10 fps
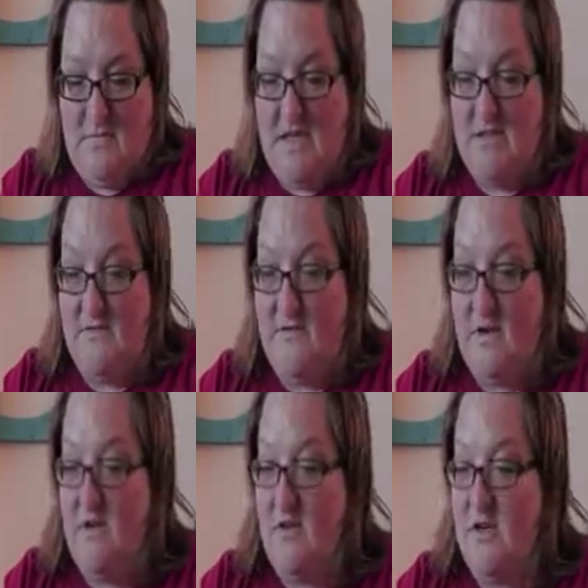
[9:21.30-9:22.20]
He's a
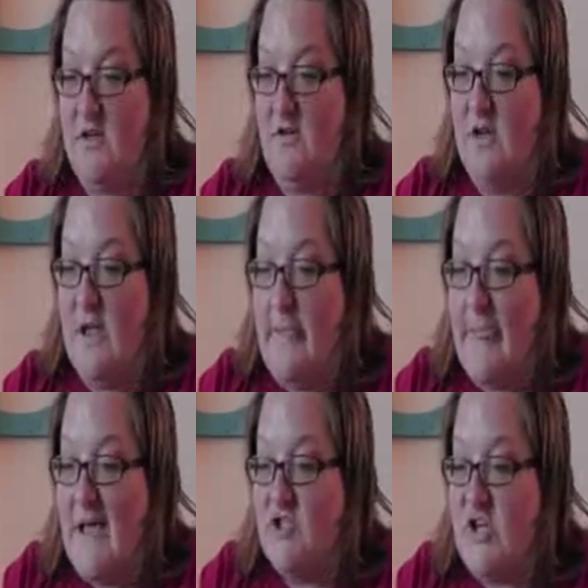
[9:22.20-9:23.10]
funny looking dude.
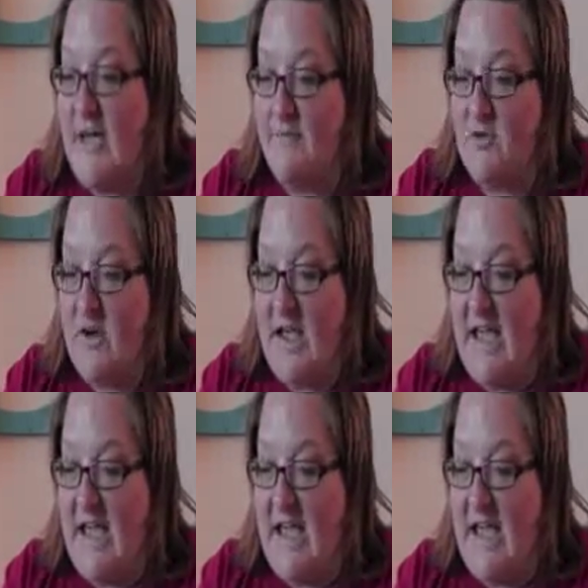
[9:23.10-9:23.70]
Chapter